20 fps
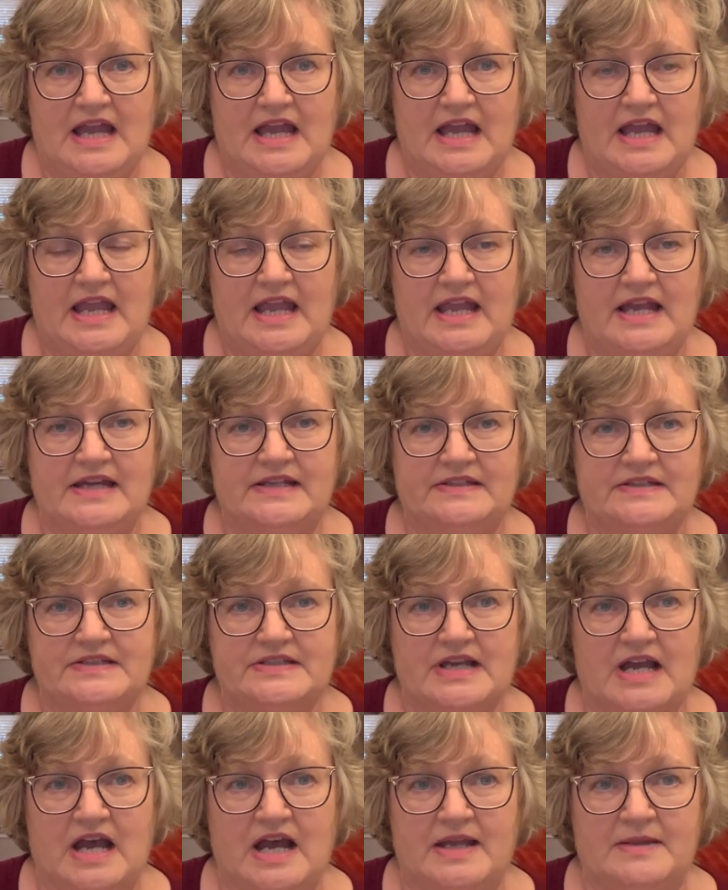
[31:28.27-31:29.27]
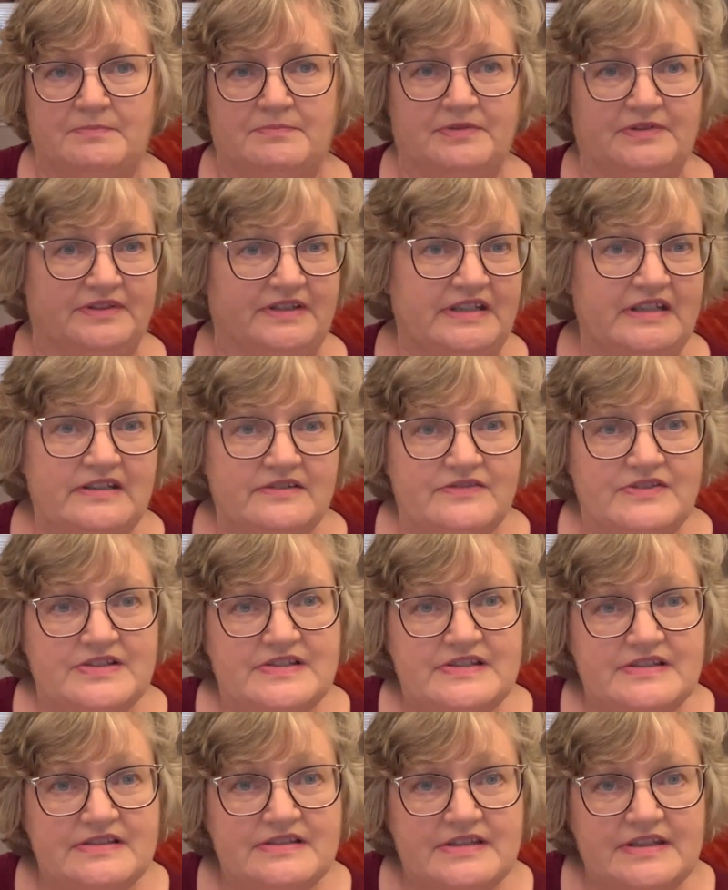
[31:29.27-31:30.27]
And I believe
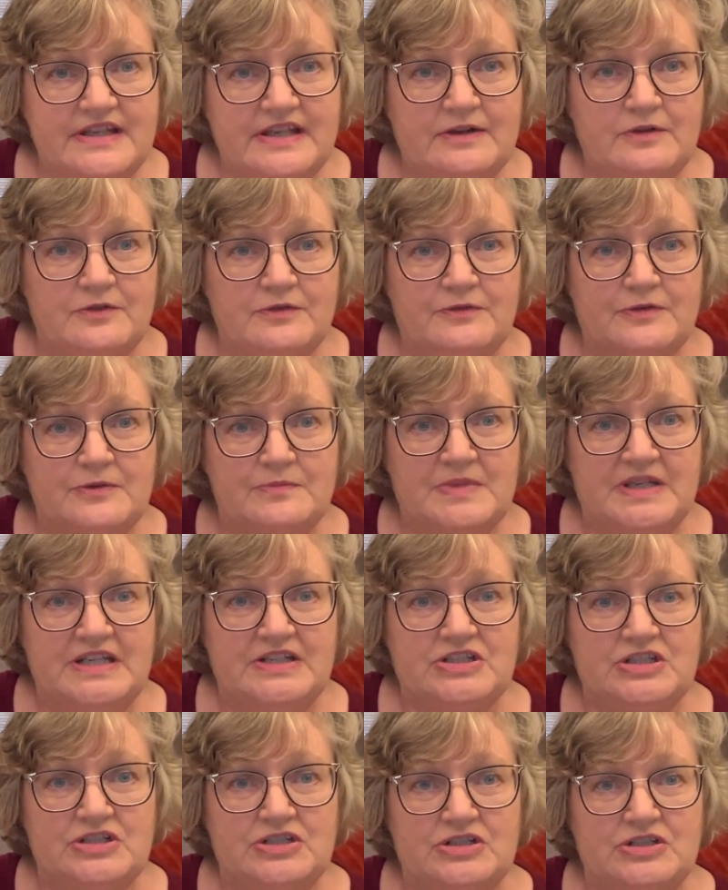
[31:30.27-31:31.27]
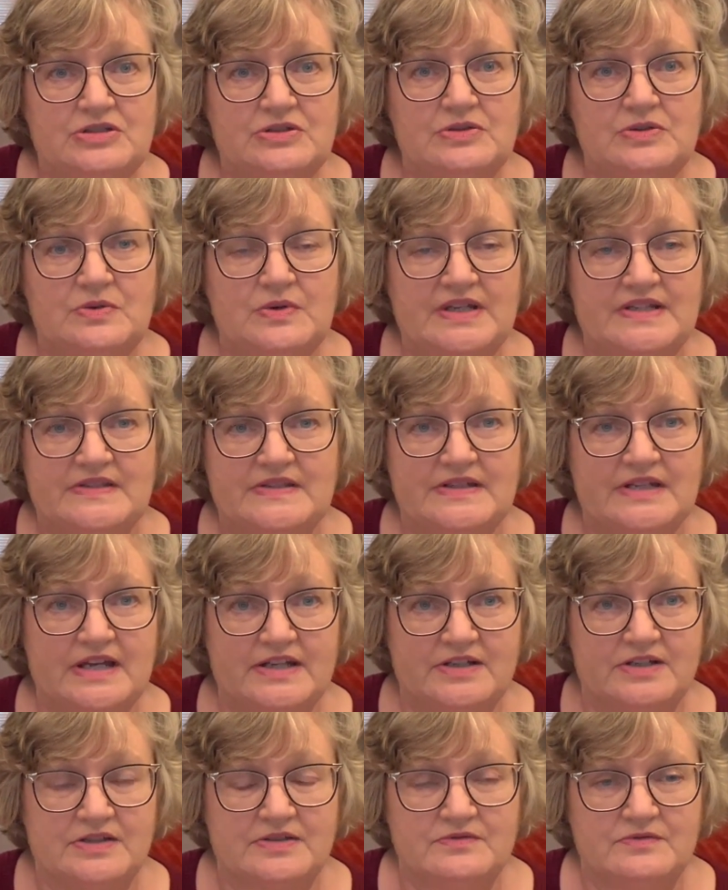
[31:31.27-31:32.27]
this is legal for me to do. It's
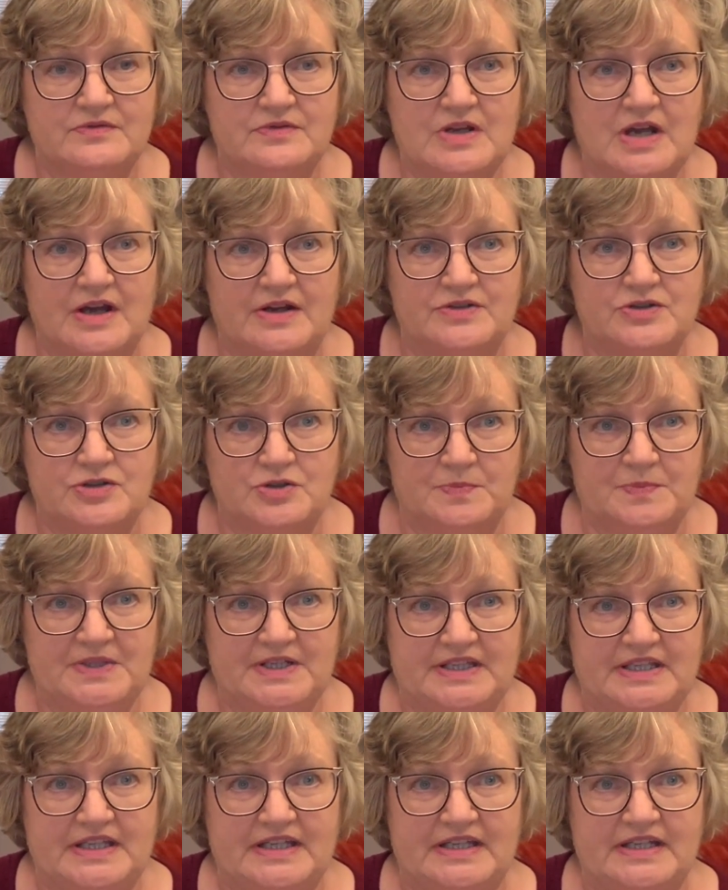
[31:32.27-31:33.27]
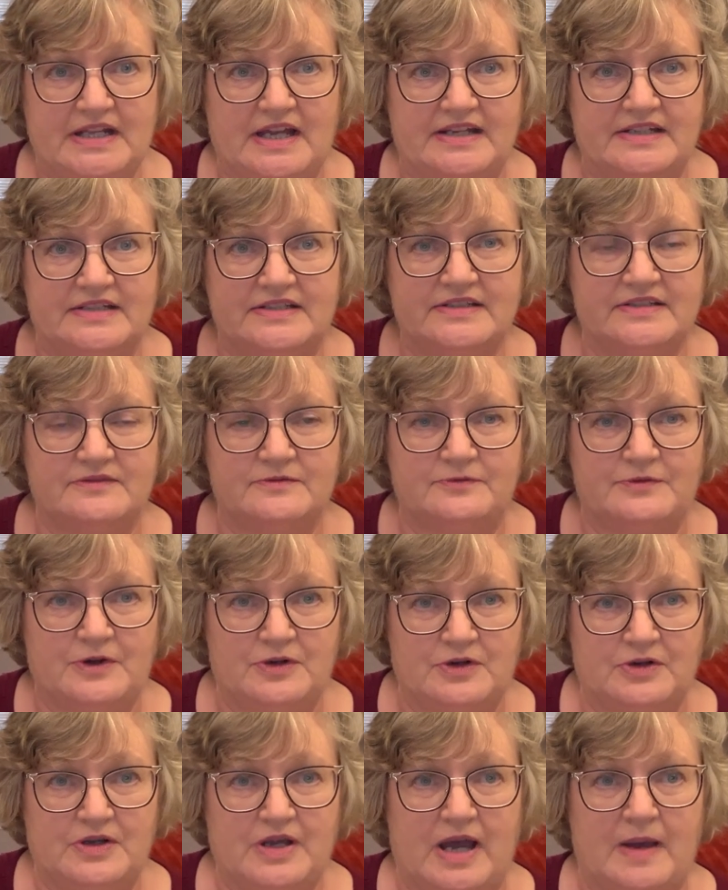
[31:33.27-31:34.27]
not a duplicate. I didn't
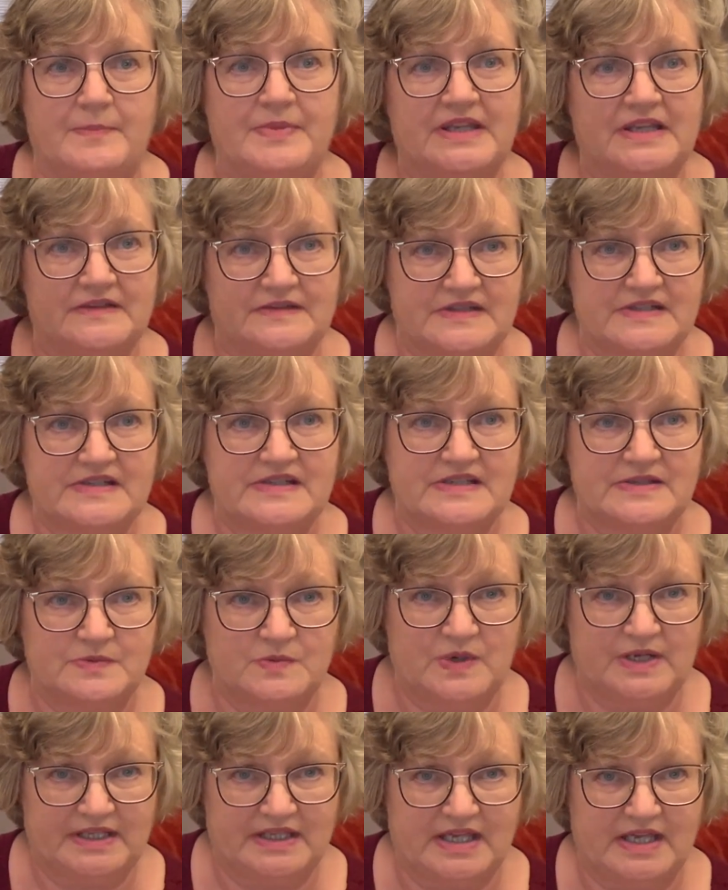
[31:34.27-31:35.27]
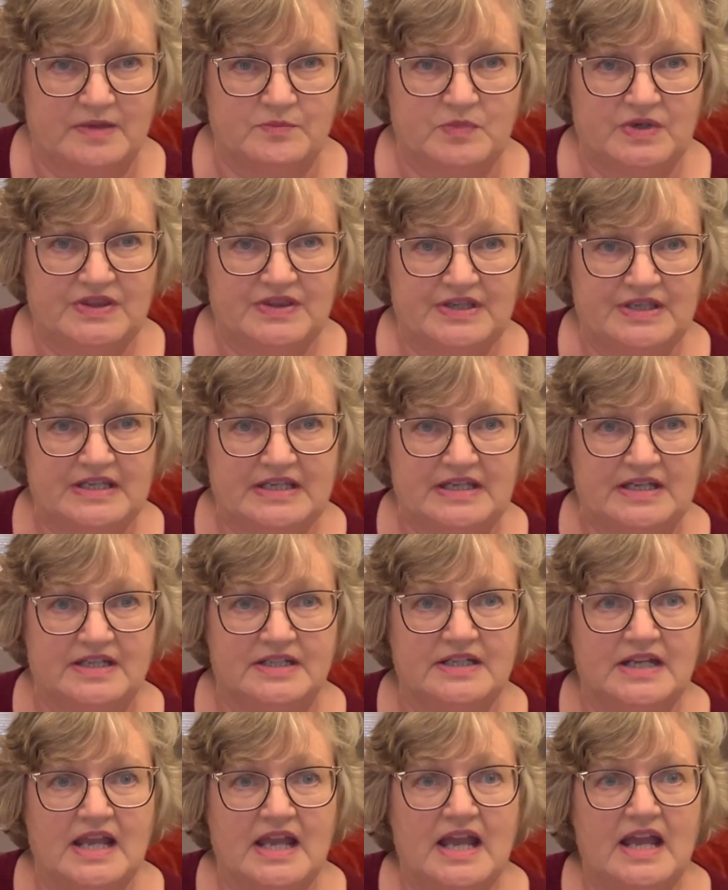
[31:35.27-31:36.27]
photocopy it. This is what came with the
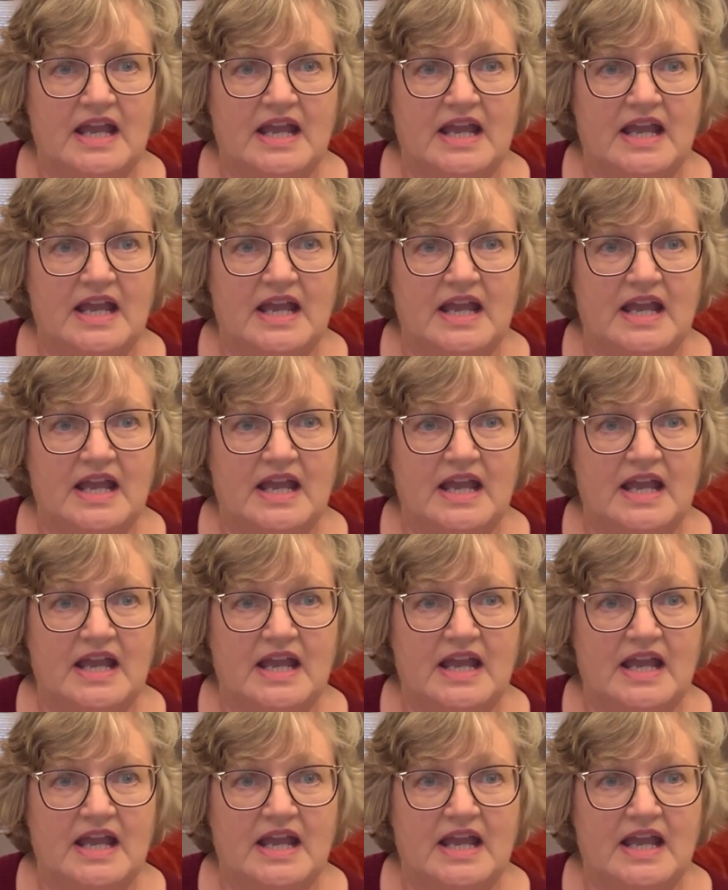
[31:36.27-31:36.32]
kit.